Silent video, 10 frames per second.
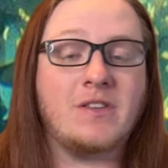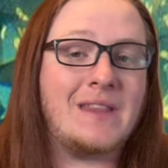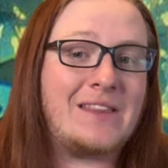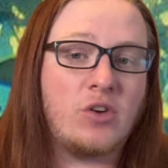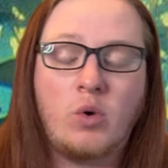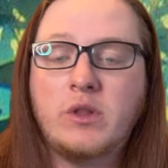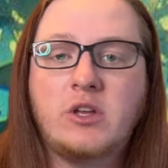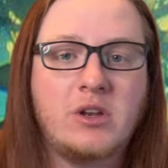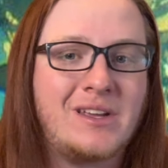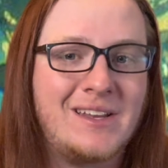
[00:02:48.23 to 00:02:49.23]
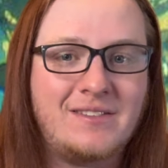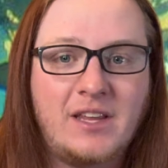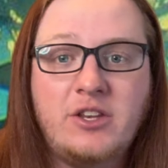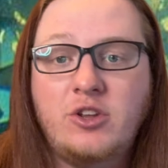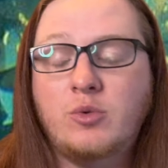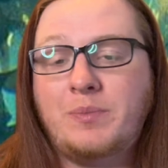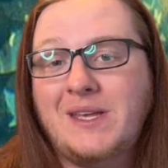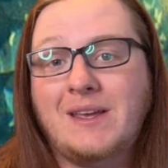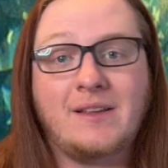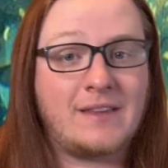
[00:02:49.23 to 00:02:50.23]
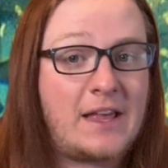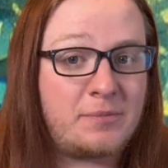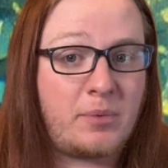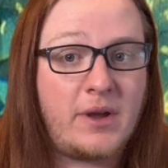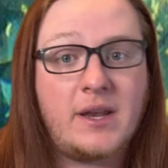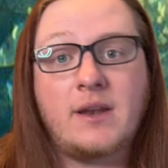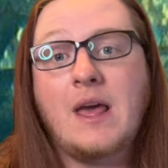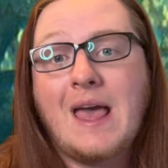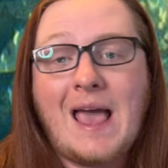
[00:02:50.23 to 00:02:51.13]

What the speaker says: and that's only going to continue being exacerbated